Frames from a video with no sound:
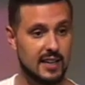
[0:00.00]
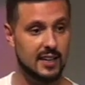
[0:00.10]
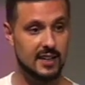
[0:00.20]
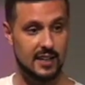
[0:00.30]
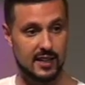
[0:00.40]

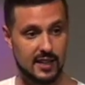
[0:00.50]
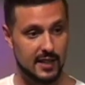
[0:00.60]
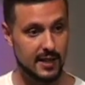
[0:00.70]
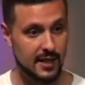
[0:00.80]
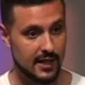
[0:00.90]

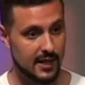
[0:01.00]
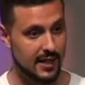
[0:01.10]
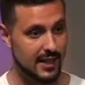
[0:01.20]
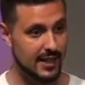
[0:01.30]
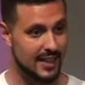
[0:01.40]

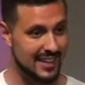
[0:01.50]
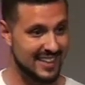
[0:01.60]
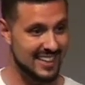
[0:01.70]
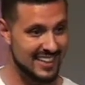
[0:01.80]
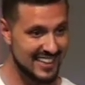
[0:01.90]

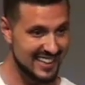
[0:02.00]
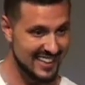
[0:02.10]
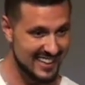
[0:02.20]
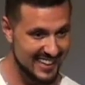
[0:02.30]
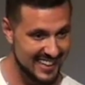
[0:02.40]

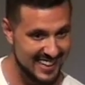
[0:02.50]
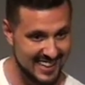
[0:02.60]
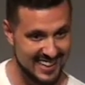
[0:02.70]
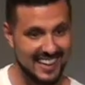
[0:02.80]
Nobody speaks.